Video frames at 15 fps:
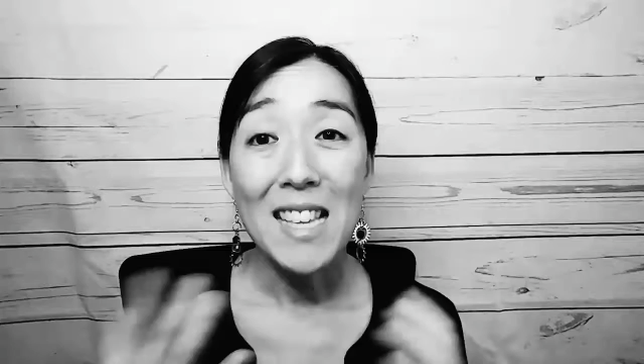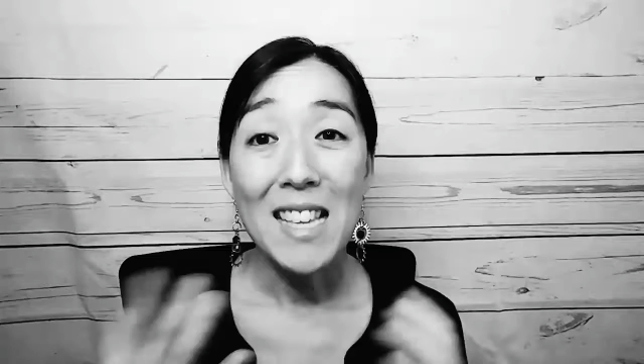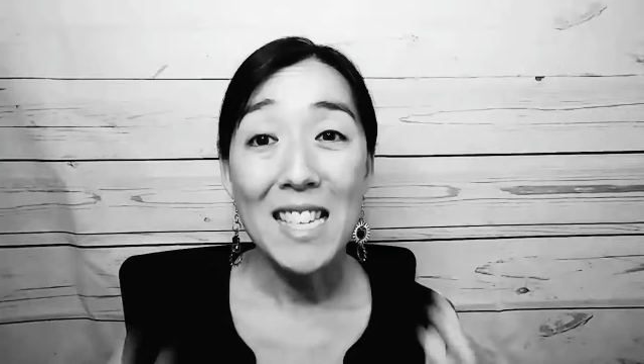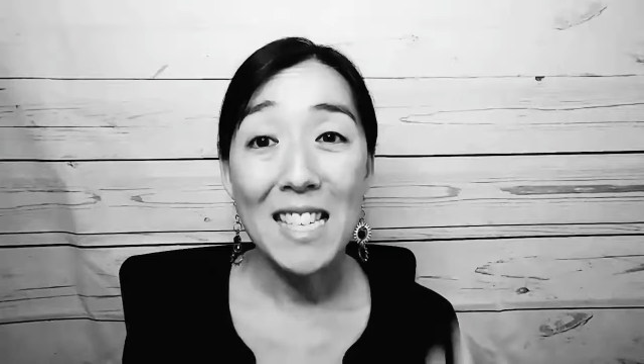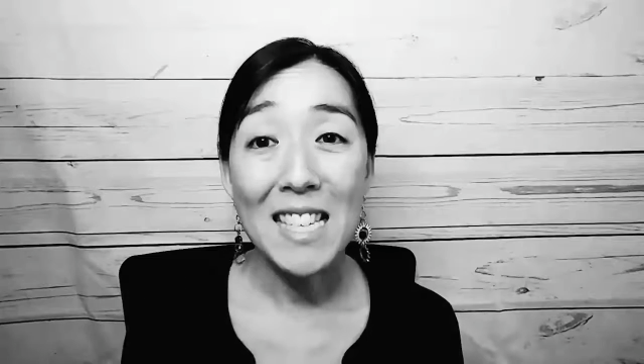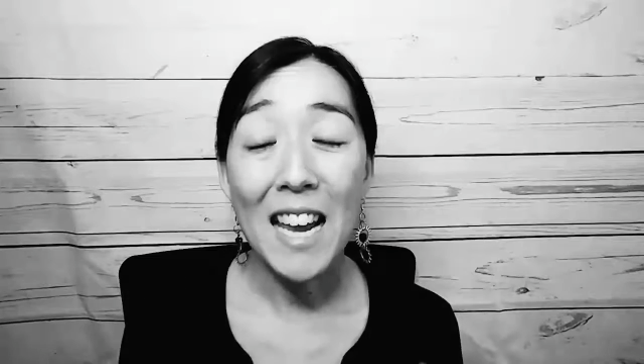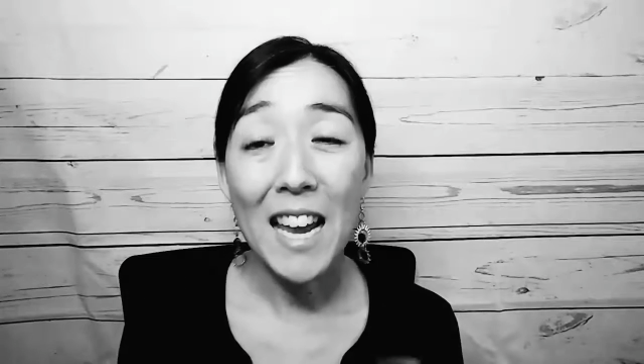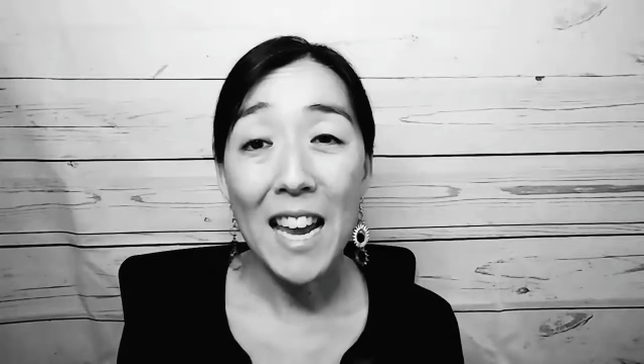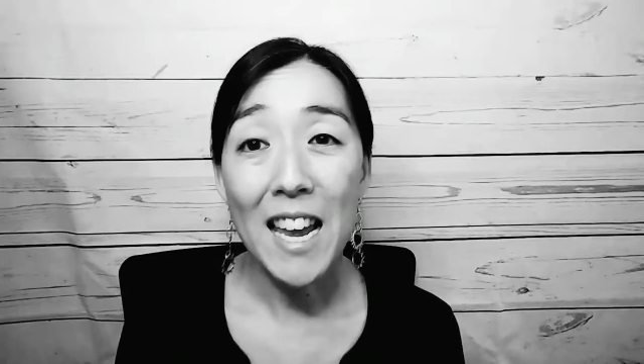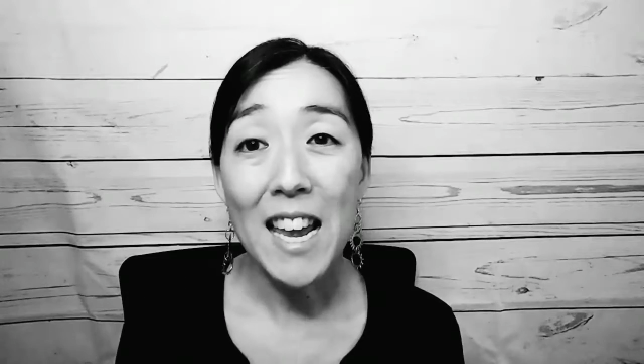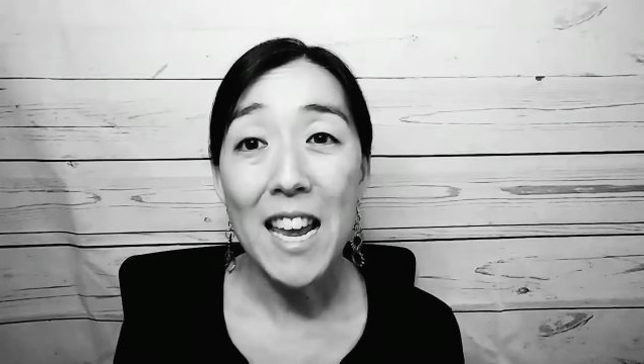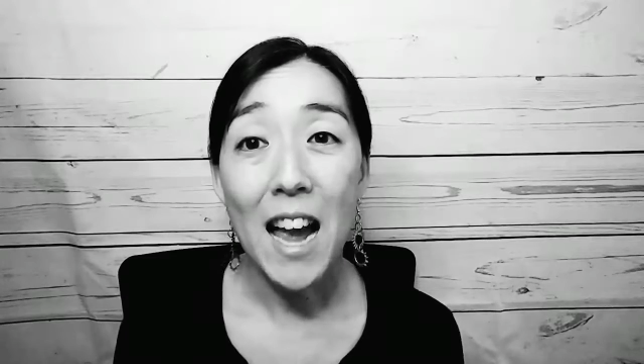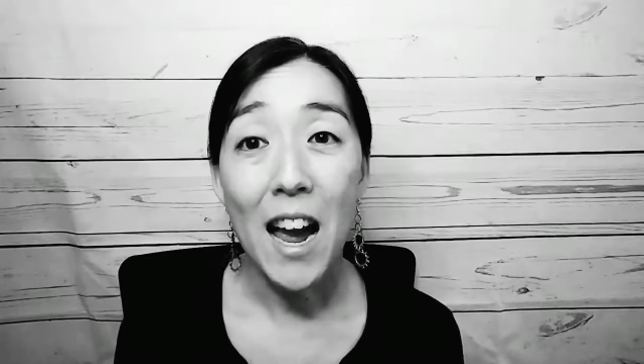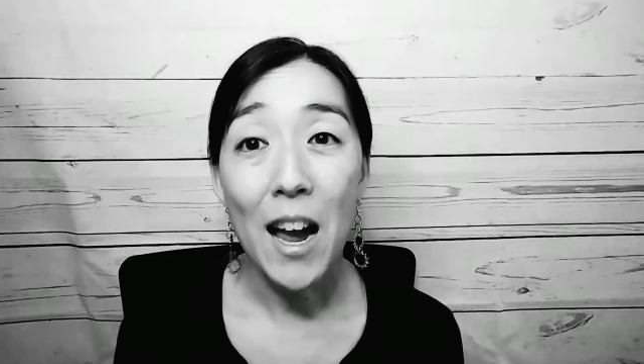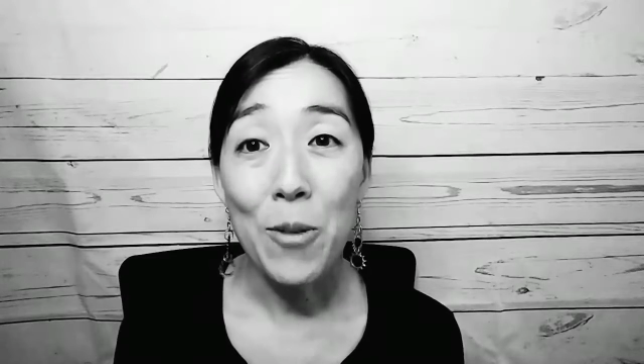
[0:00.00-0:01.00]

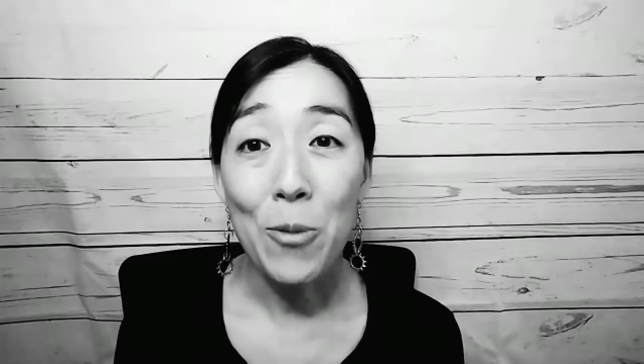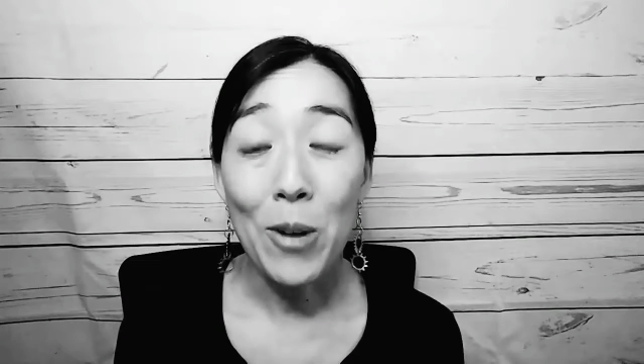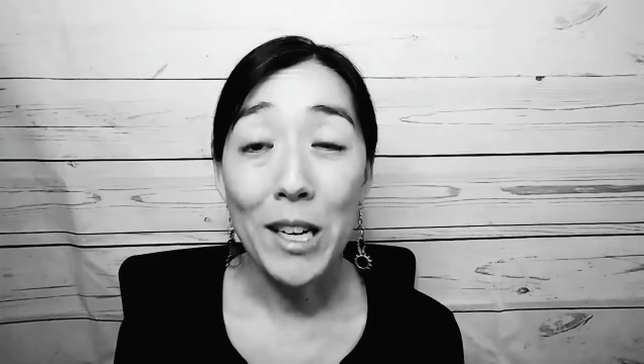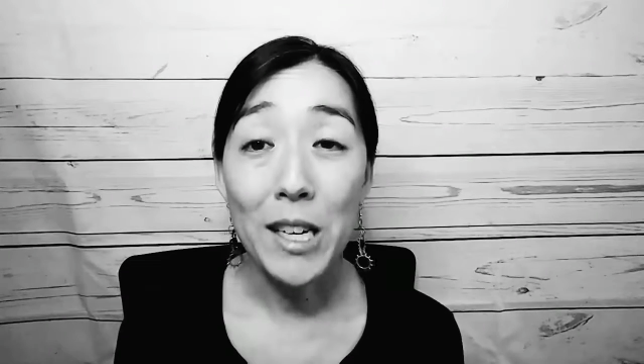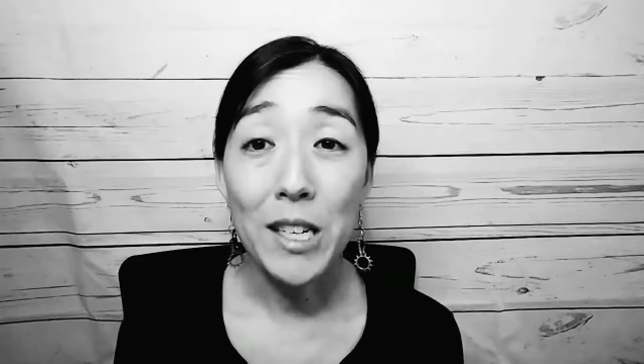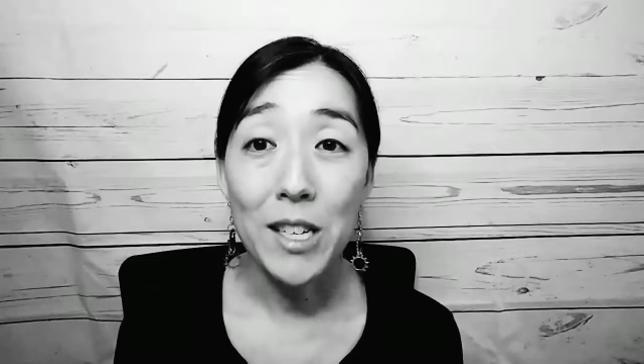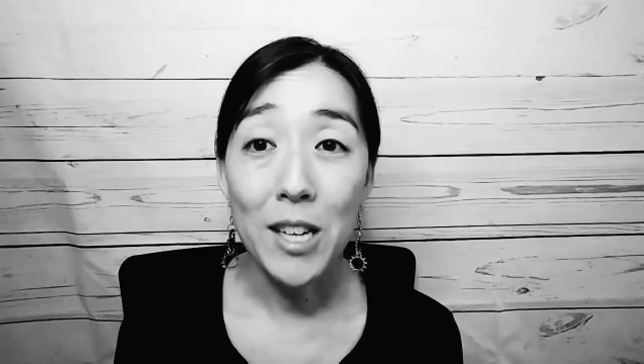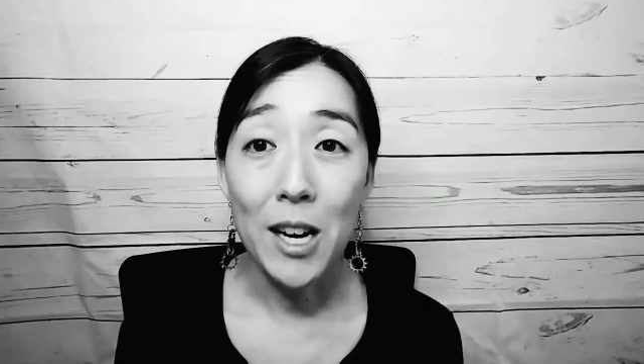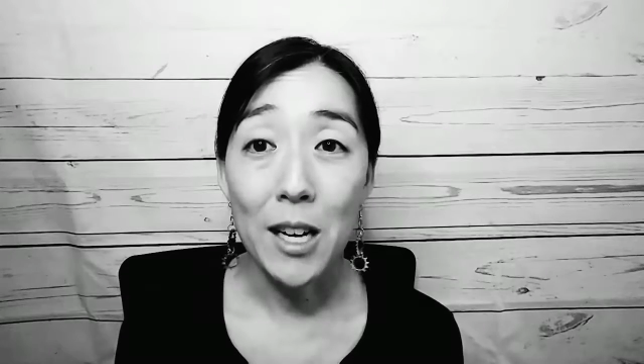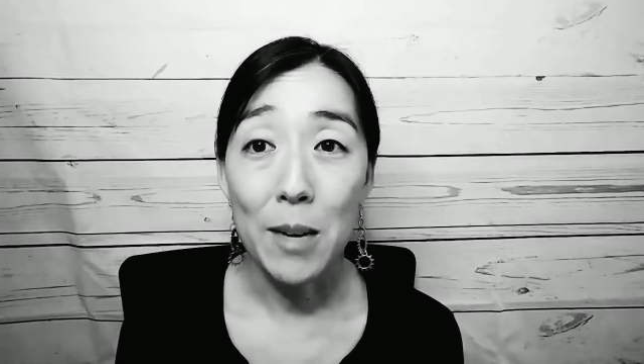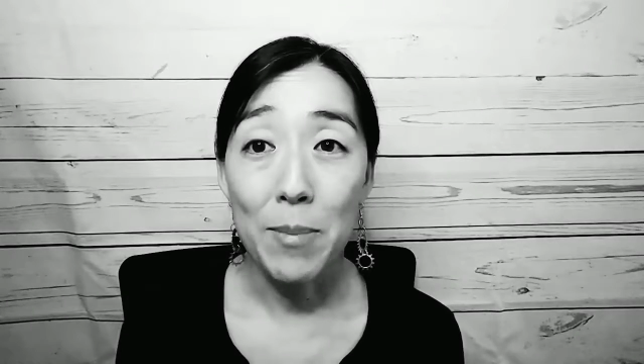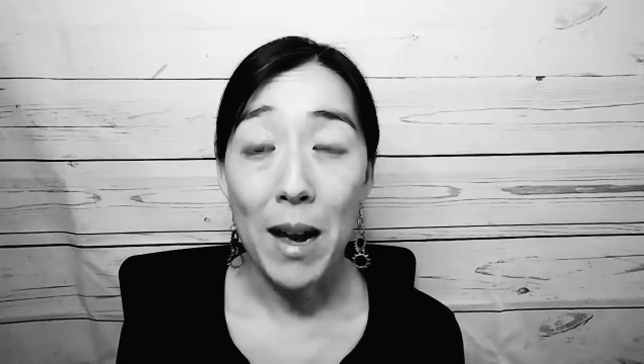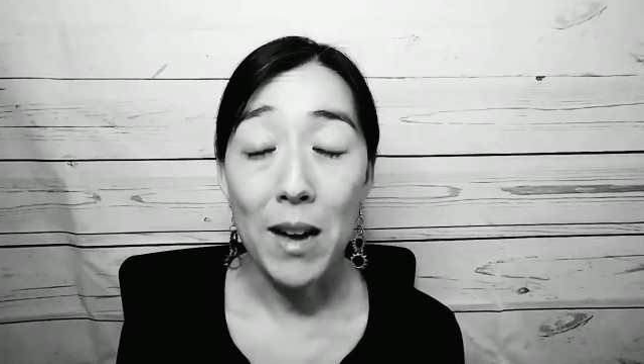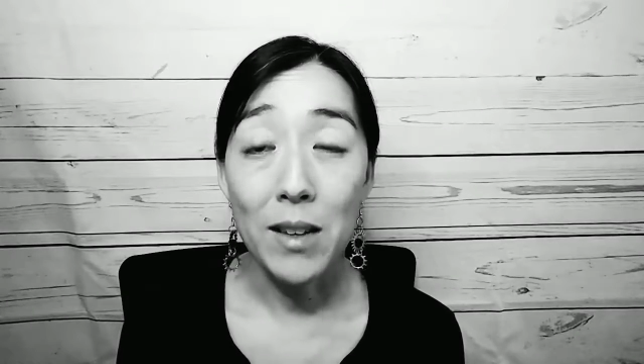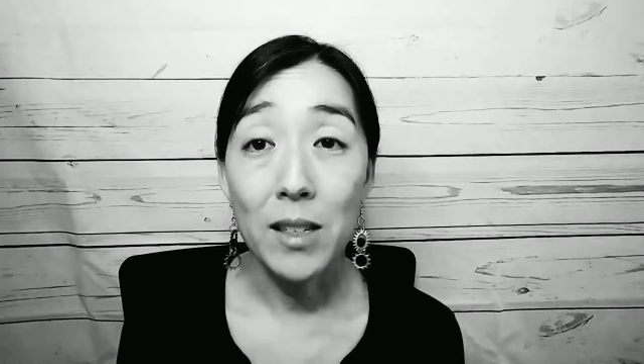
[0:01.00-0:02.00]
Today, I wanted to talk
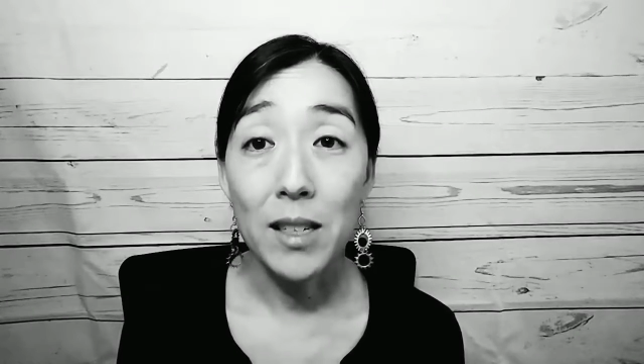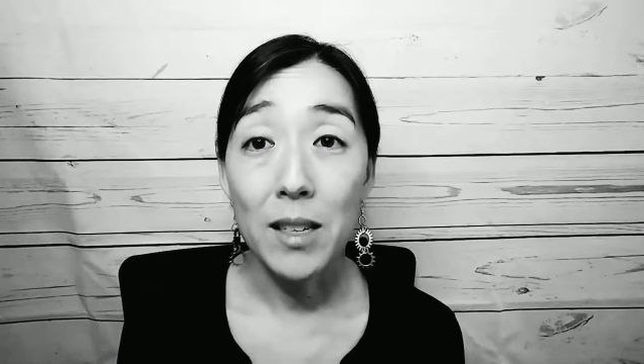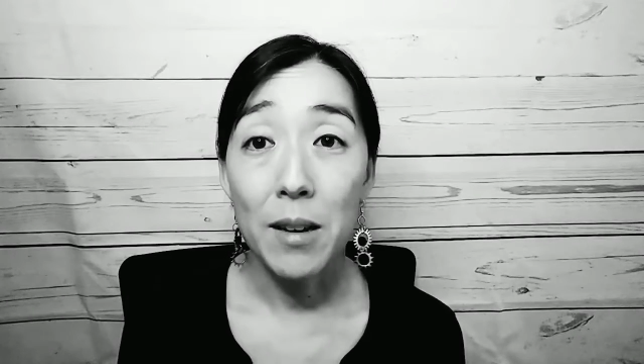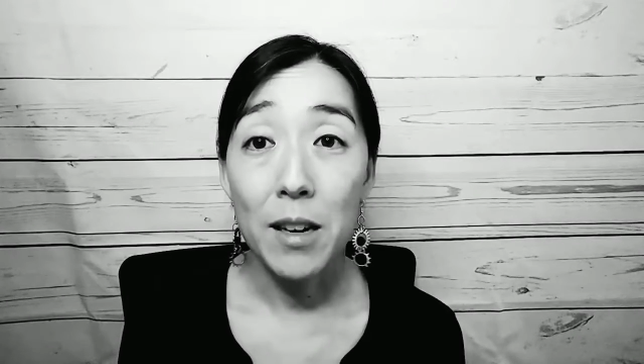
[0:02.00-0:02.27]
about